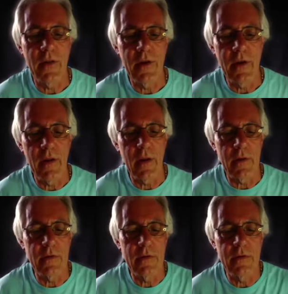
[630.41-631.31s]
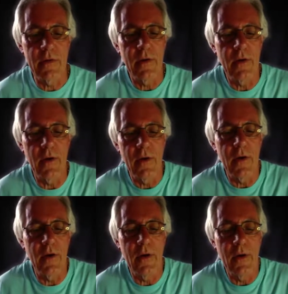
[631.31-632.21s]
I think he likes
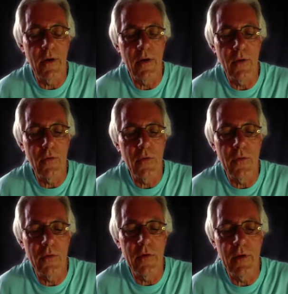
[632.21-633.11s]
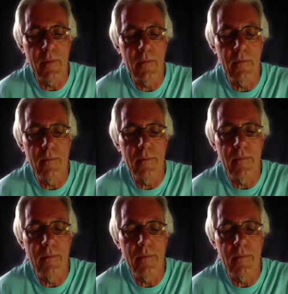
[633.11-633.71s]
another team,